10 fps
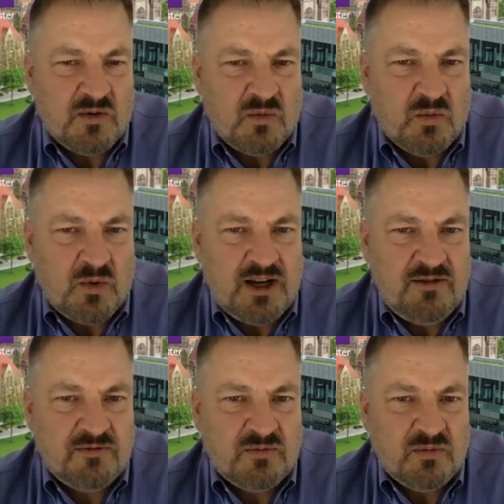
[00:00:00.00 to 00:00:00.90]
we
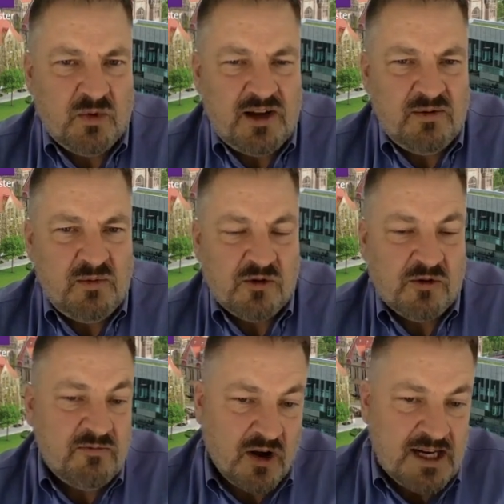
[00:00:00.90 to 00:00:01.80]
were
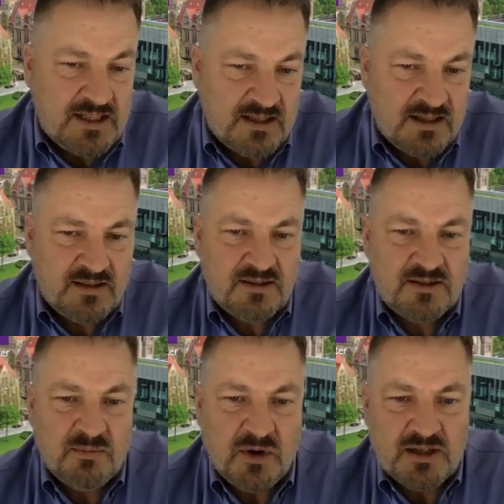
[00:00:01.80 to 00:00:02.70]
invited
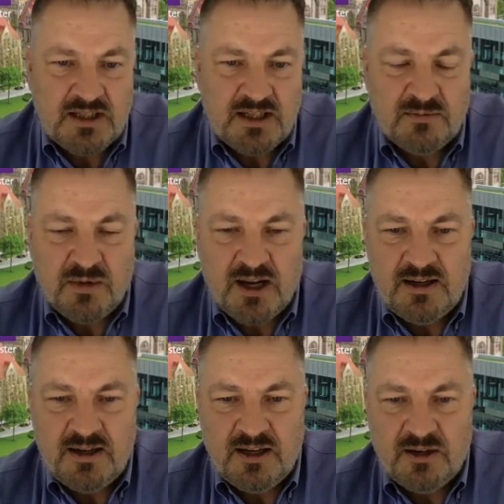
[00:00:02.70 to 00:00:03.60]
to
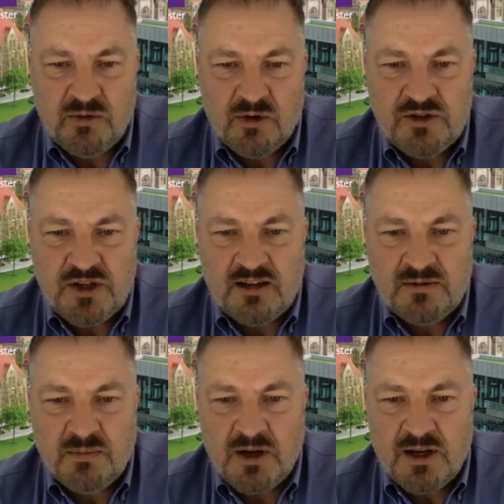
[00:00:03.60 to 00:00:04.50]
participate in a project
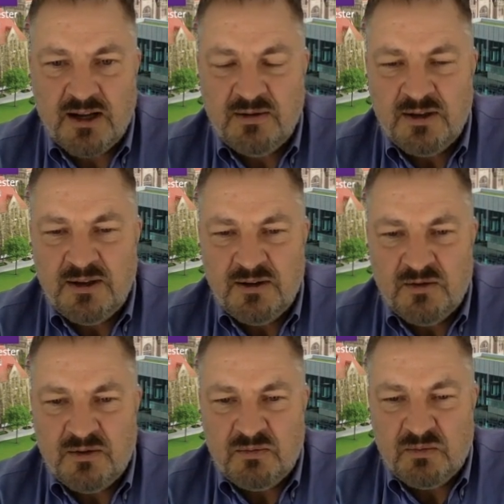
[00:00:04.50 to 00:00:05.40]

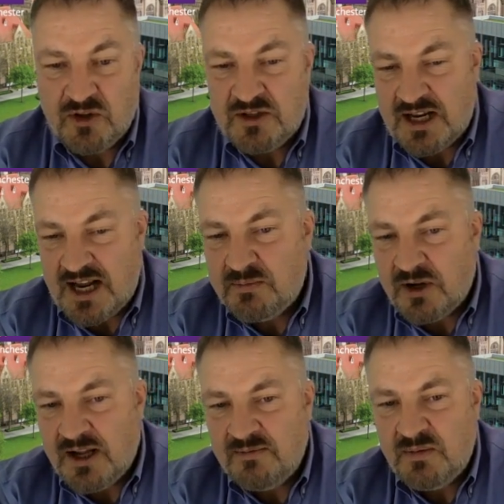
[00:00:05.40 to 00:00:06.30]
that's led
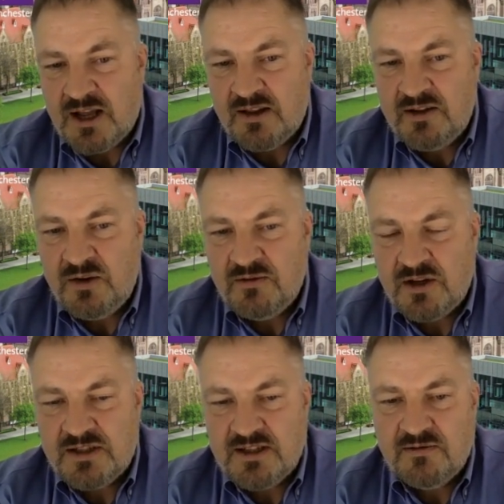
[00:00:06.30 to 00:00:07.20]
by the
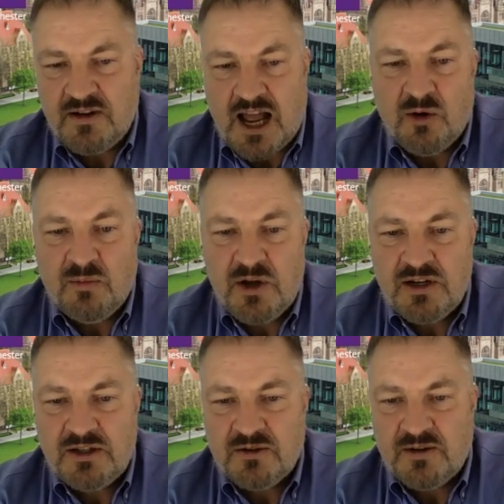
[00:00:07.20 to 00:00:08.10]
University of Alberta in